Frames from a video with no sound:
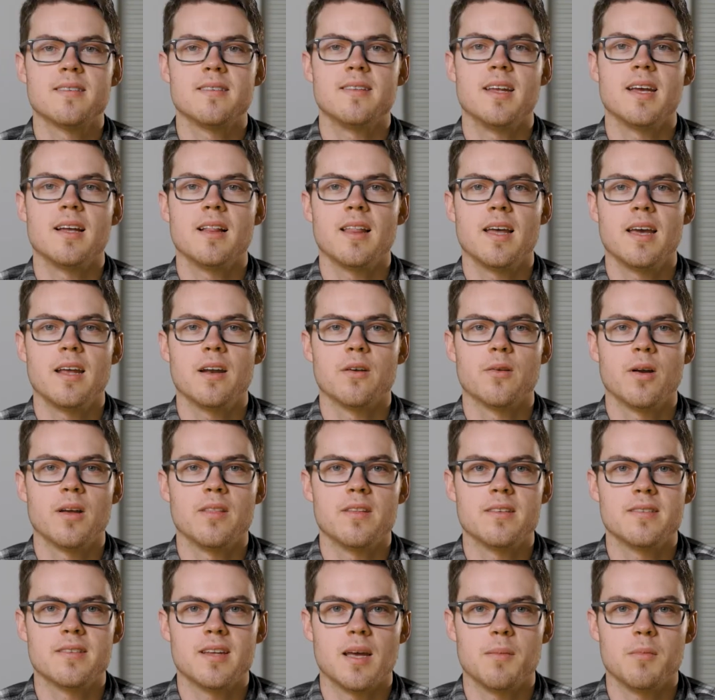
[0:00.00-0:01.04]
daylight around
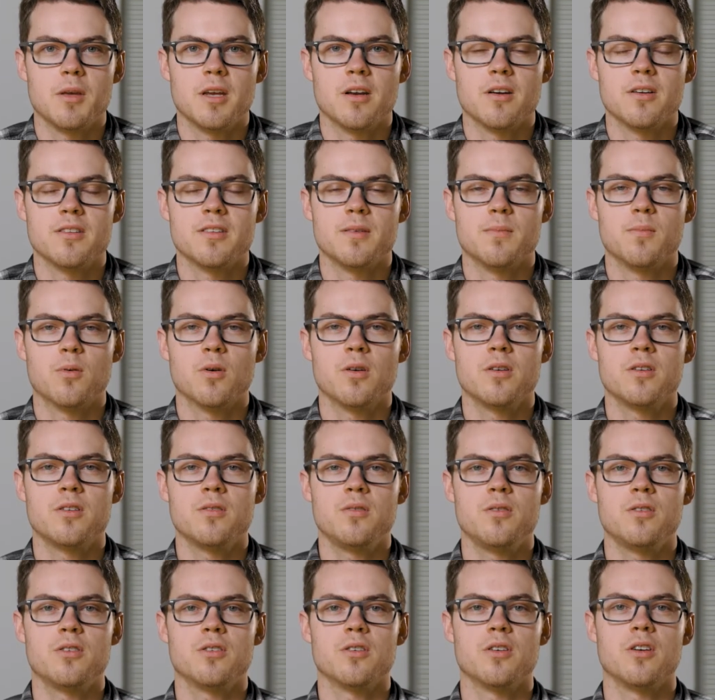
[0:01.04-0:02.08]
this time of year, it's important to
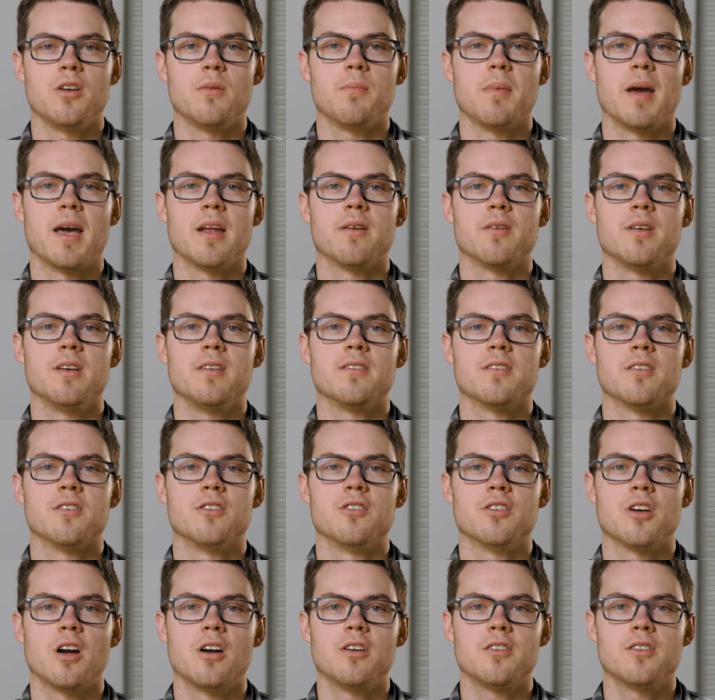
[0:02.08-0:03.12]
ensure your batteries are
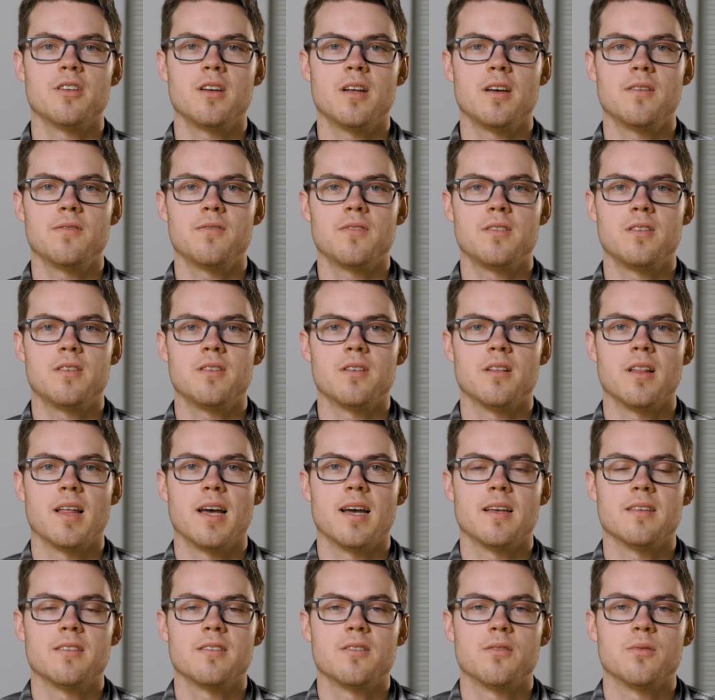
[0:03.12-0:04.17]
charged enough to
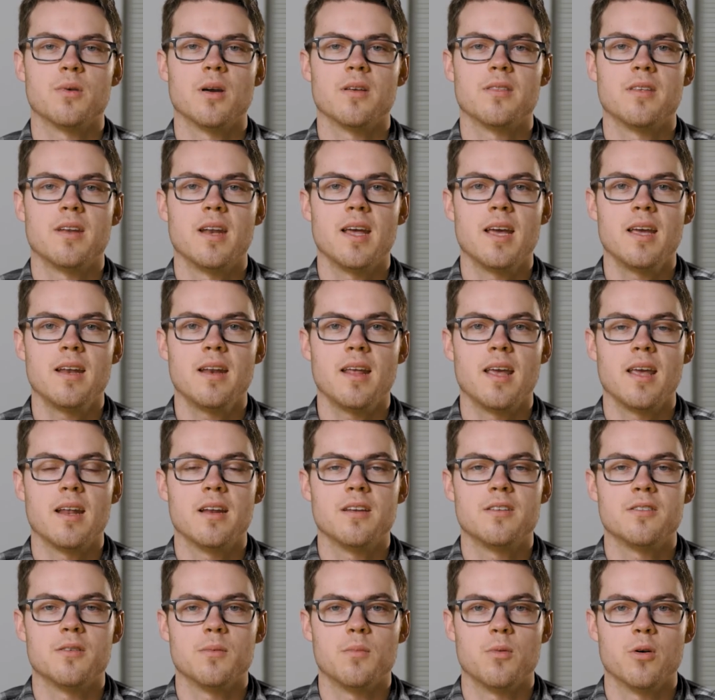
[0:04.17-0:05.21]
last throughout the night and
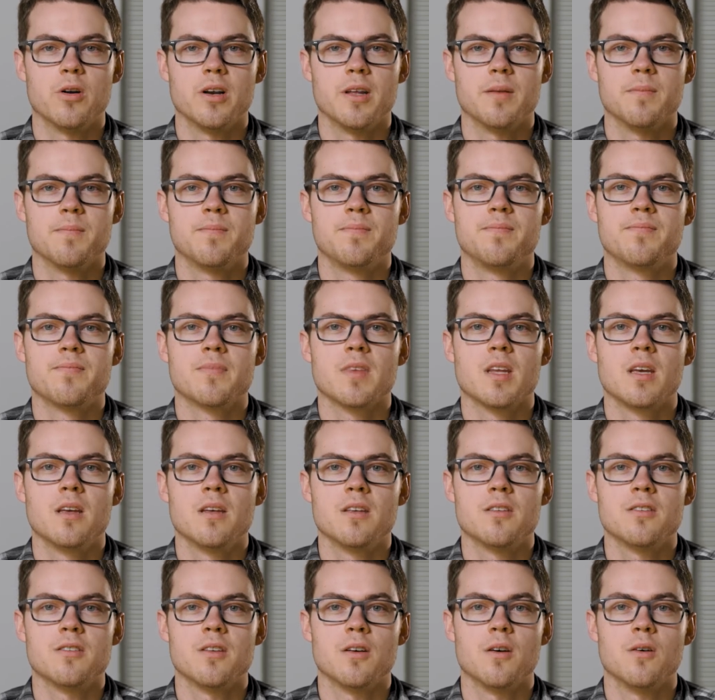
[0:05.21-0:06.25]
until morning.
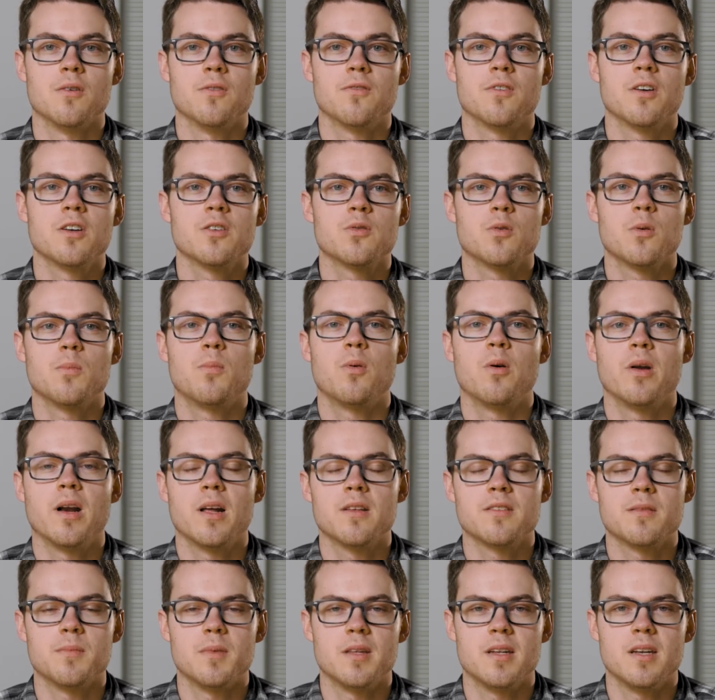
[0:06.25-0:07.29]
So first we'll point
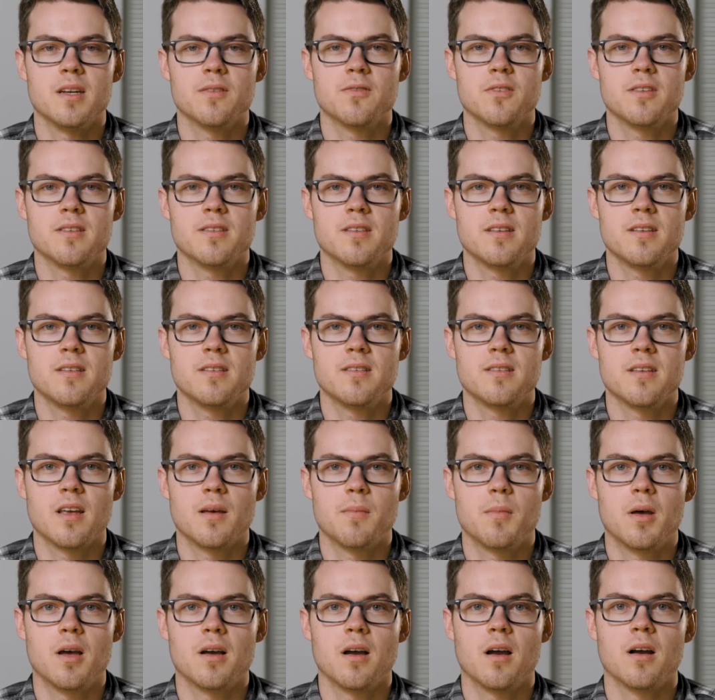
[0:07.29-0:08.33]
out some of the differences
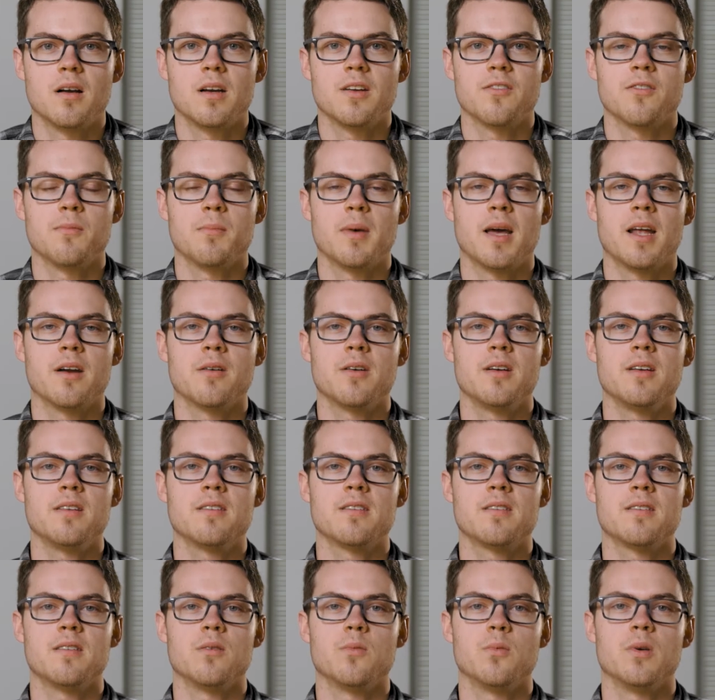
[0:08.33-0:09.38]
among our different
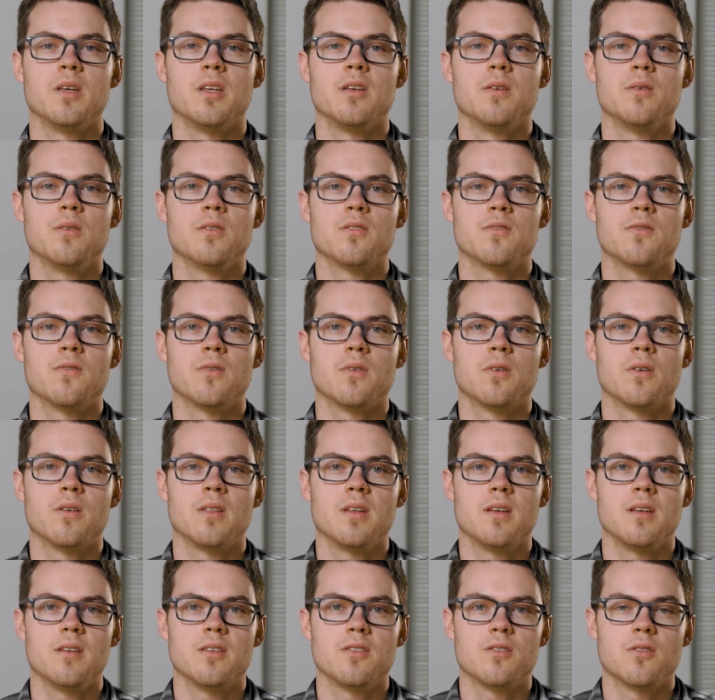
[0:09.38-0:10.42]
batteries we use for
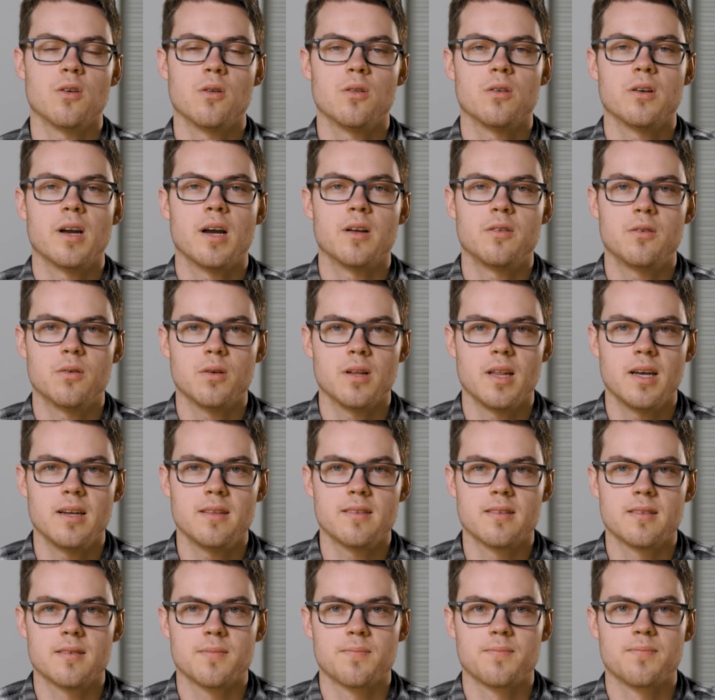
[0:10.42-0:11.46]
the solar outdoor
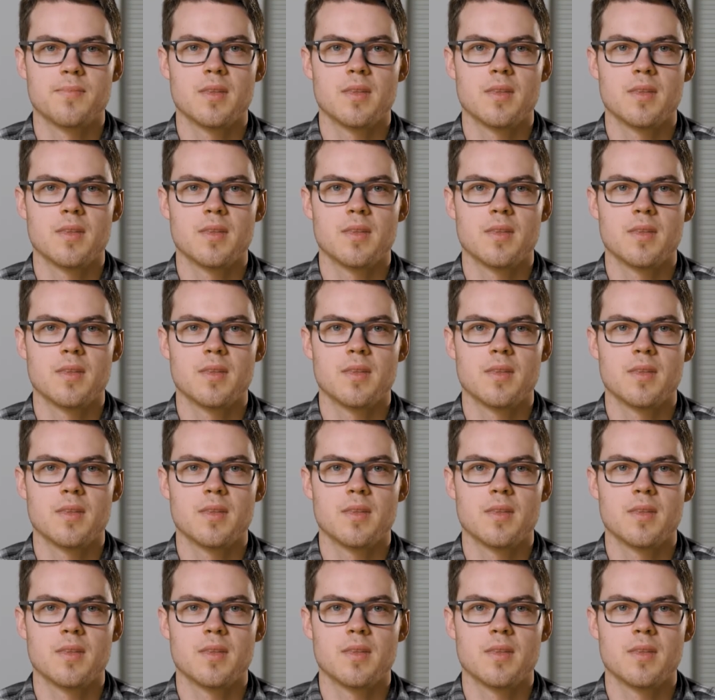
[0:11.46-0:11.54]
lights.